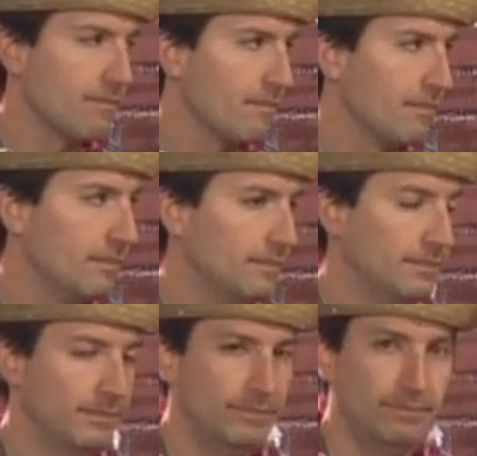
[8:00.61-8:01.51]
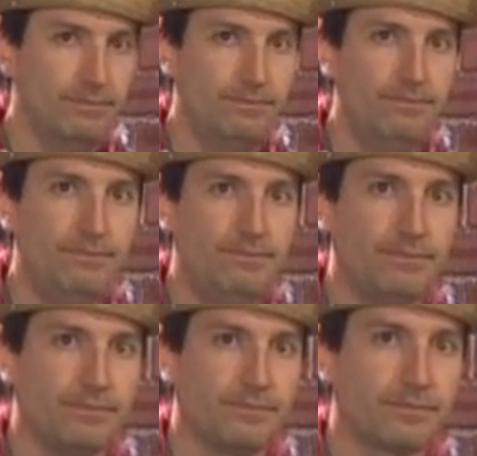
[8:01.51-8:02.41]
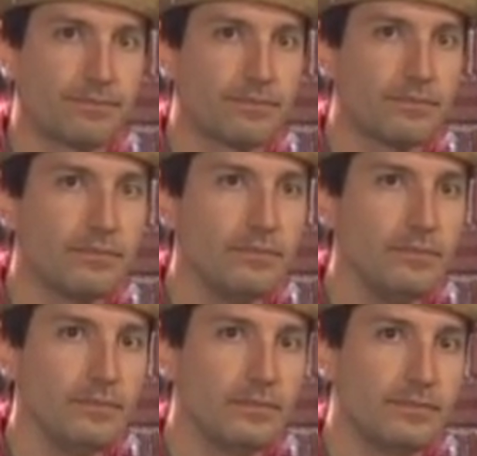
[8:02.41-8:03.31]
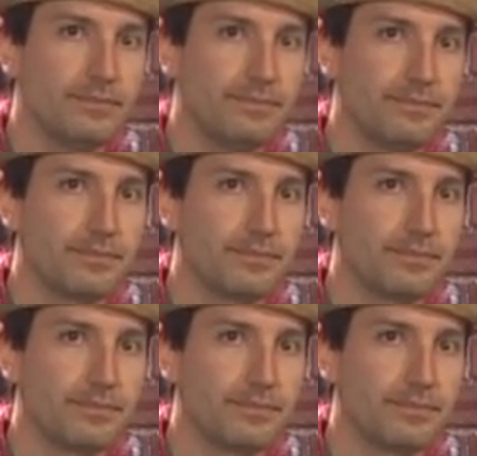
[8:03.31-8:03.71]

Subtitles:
This person isn't speaking.